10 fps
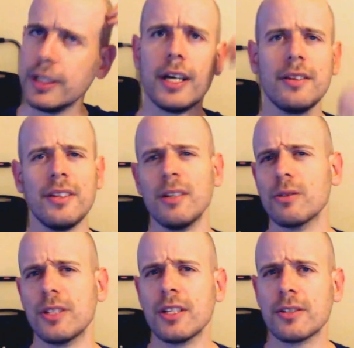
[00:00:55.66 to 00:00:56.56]
Yeah, I think it
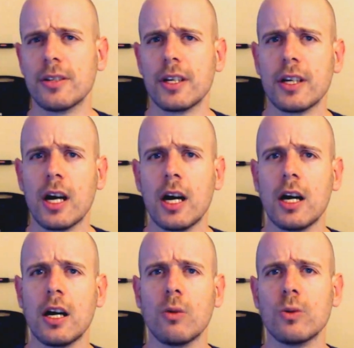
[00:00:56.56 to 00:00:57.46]
was yesterday,
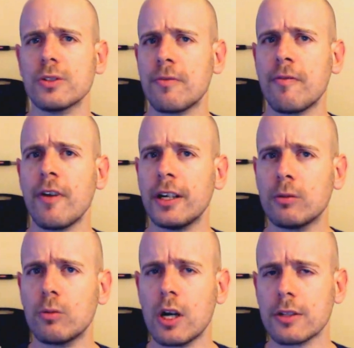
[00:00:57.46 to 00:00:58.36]
was
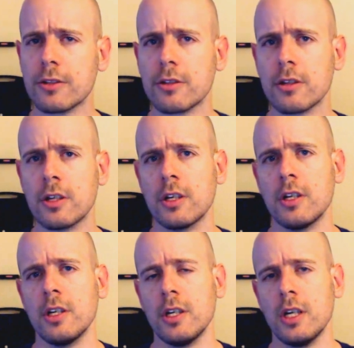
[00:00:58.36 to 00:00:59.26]
Firewatch.
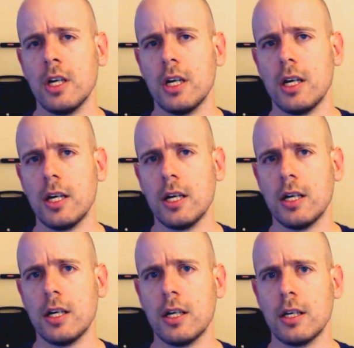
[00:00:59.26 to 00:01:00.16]

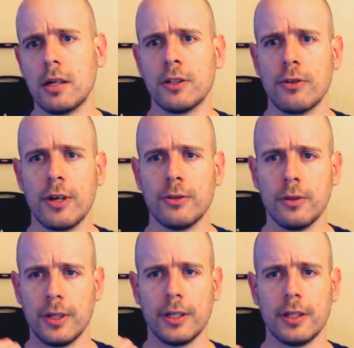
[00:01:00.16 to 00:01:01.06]
I'll try to
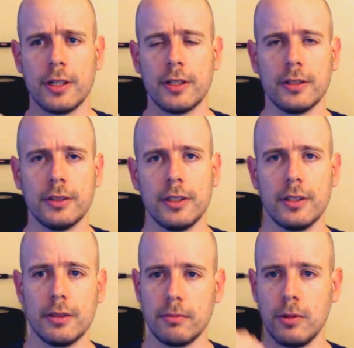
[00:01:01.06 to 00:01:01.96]
link
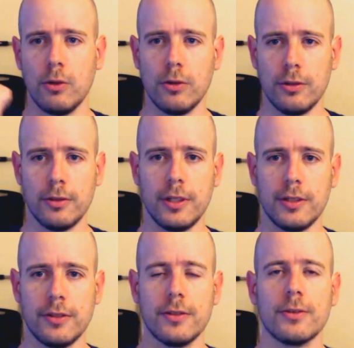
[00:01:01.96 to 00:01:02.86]
in the corner, I
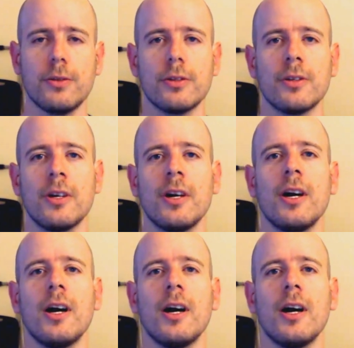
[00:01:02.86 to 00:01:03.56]
guess this corner,